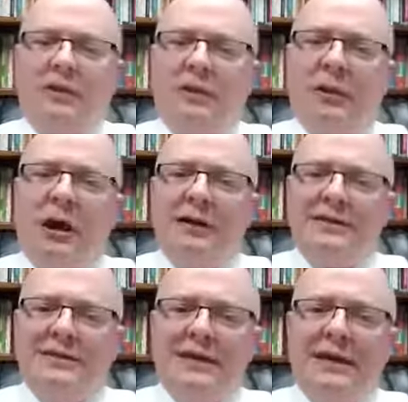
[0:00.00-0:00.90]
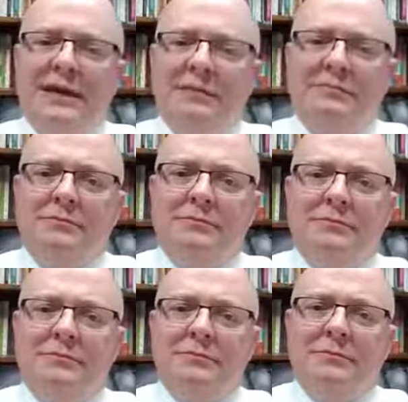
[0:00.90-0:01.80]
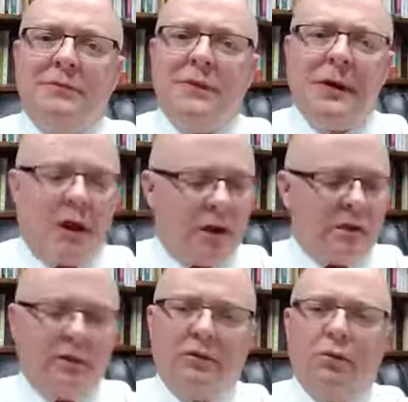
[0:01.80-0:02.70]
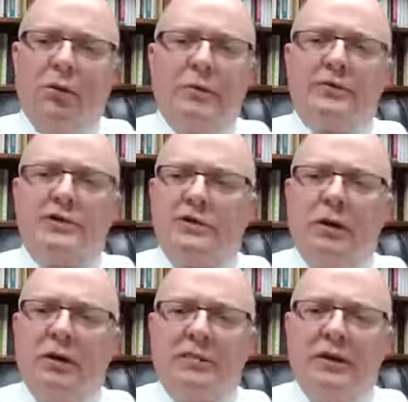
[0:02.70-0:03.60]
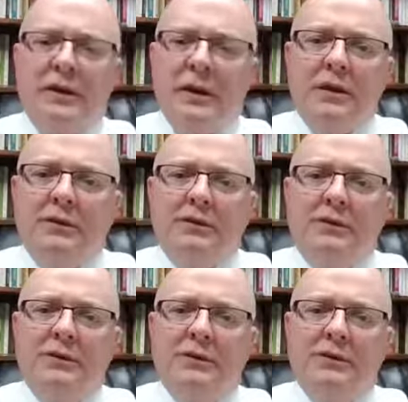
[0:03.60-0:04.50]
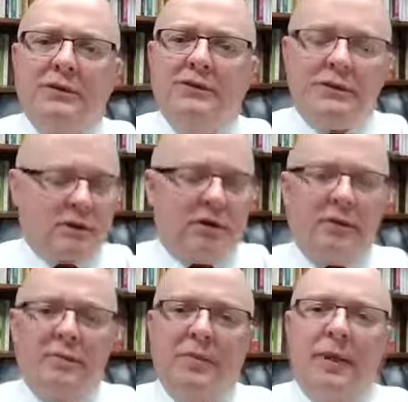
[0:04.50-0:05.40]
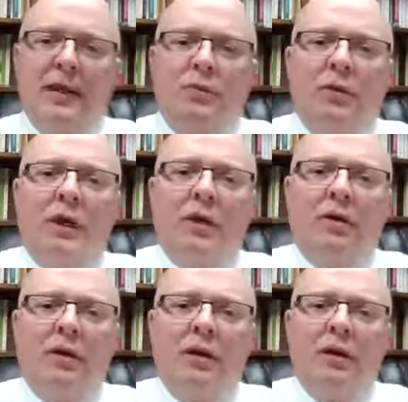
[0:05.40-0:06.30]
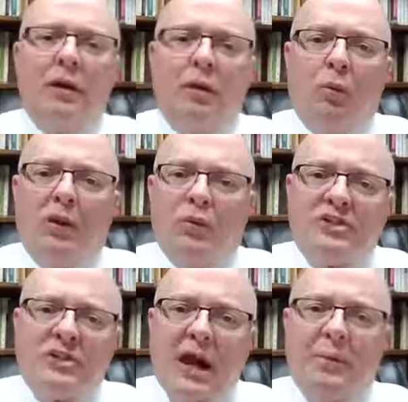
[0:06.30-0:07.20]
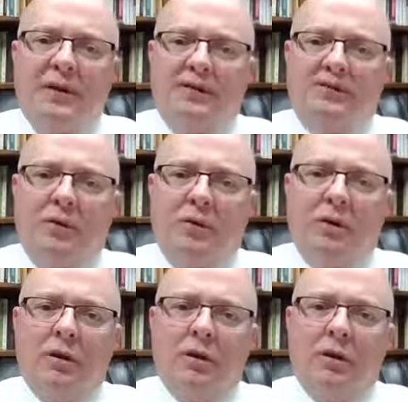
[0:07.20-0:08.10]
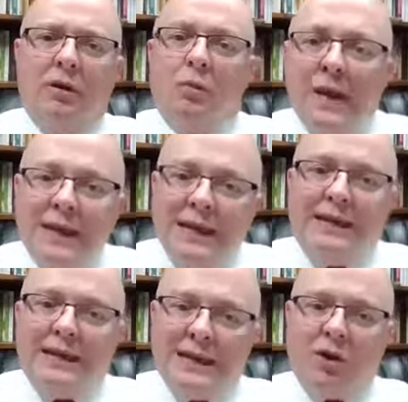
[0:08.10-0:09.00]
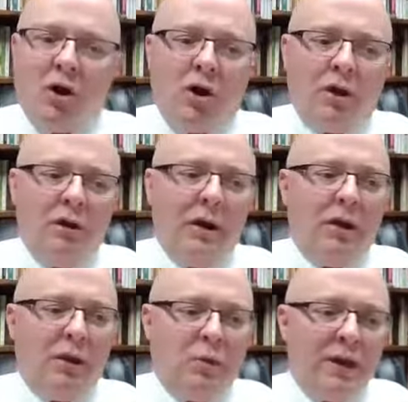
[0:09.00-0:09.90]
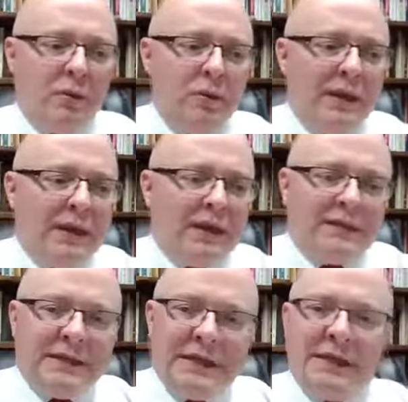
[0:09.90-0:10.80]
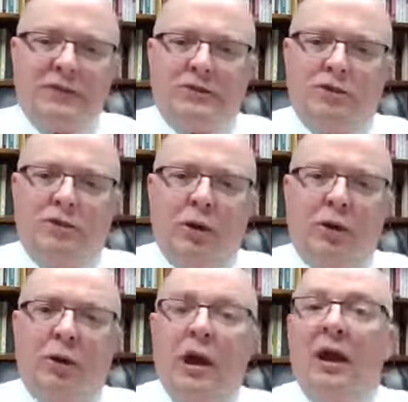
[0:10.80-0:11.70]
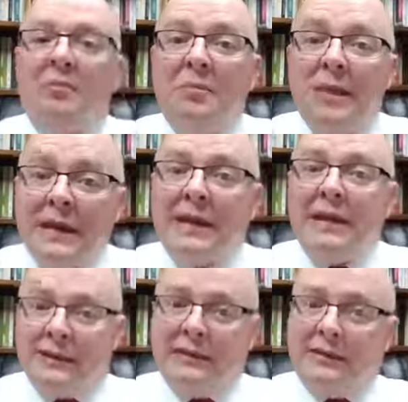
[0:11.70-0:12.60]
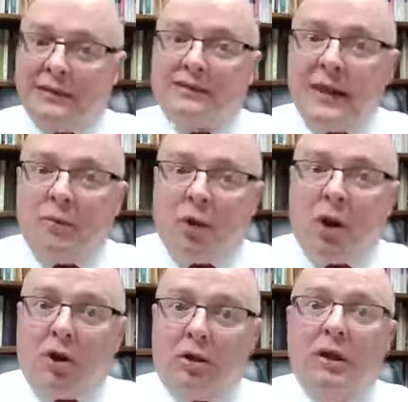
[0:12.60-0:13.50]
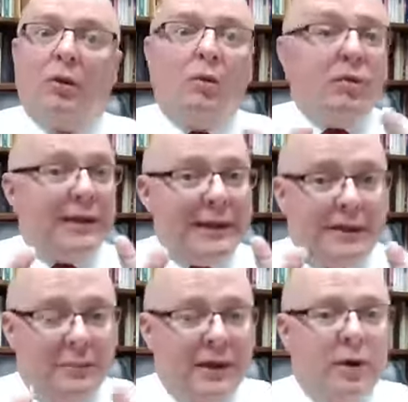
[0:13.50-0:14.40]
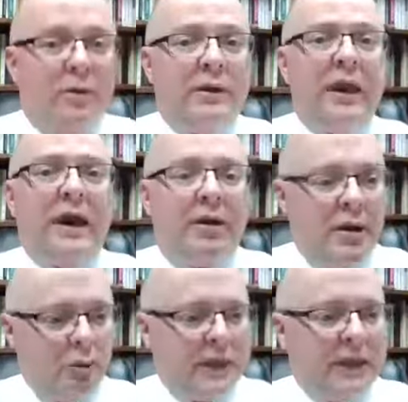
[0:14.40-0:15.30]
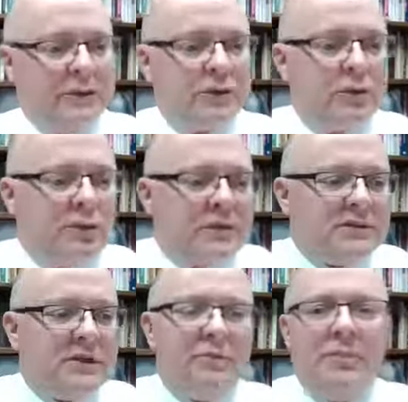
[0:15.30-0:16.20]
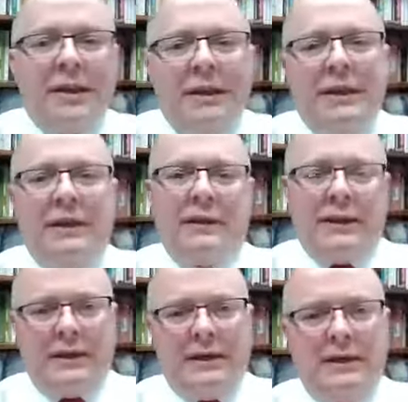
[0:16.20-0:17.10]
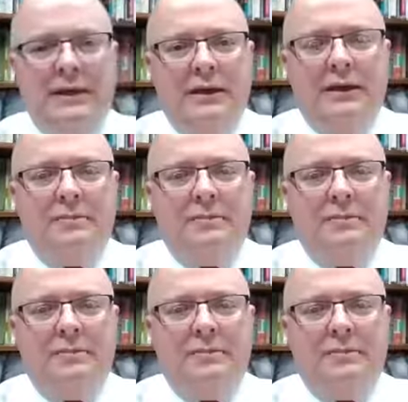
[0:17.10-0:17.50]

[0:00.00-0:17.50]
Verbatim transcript: I mean, the clock is ticking. All right, the, the woman, she's already been healed, she's already been made well. What are we stopping for? We need to get on. Uh, we, we need to get to her immediately. There's that word. We need to be going now. We need to do this immediately.